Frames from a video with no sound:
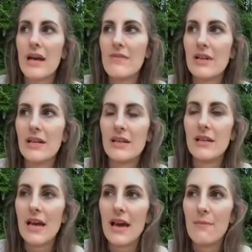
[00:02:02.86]

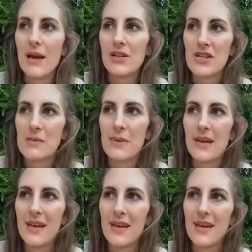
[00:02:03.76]
even it might just
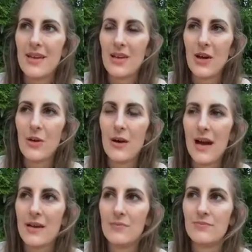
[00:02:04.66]
be,
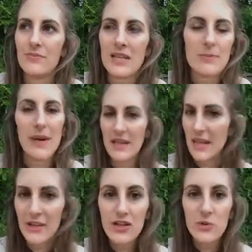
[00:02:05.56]
spending
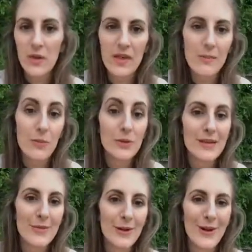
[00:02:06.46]
lunch with him or
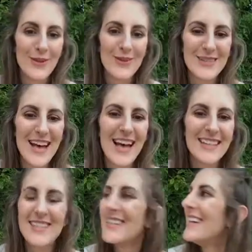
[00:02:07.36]
something along those
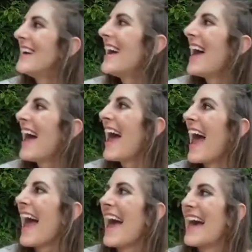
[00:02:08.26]
lines.
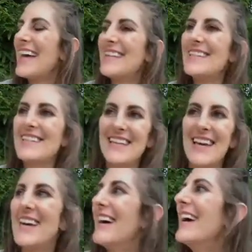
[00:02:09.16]
And
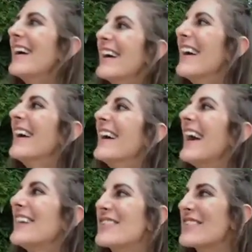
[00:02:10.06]

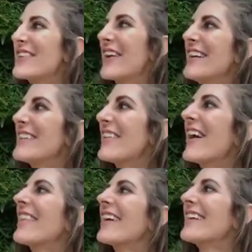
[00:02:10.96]
he's just cooking dinner.
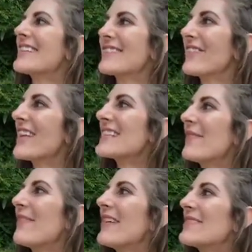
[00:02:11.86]
I think he doesn't realize
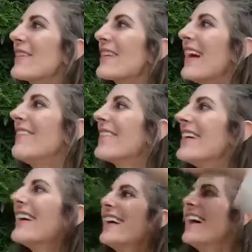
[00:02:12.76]
I'm on Facebook Live.
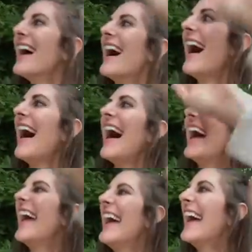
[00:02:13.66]

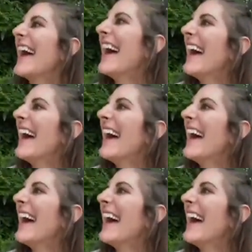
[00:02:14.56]
Hi.